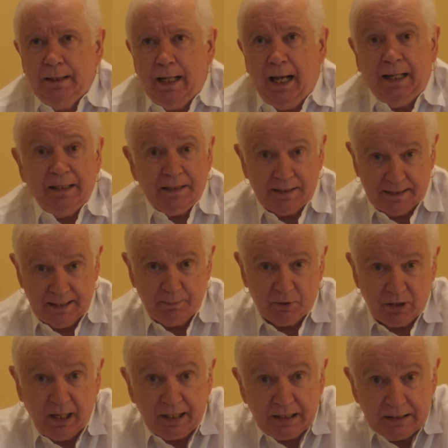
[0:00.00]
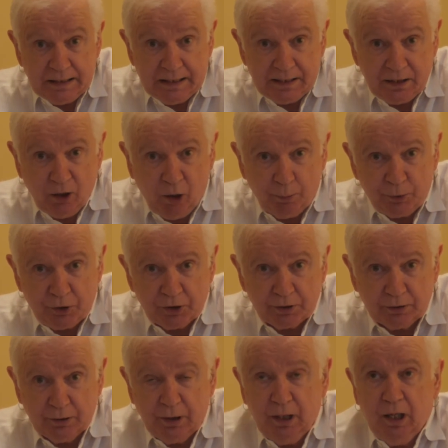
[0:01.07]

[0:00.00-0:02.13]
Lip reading: And it seems like an easy option.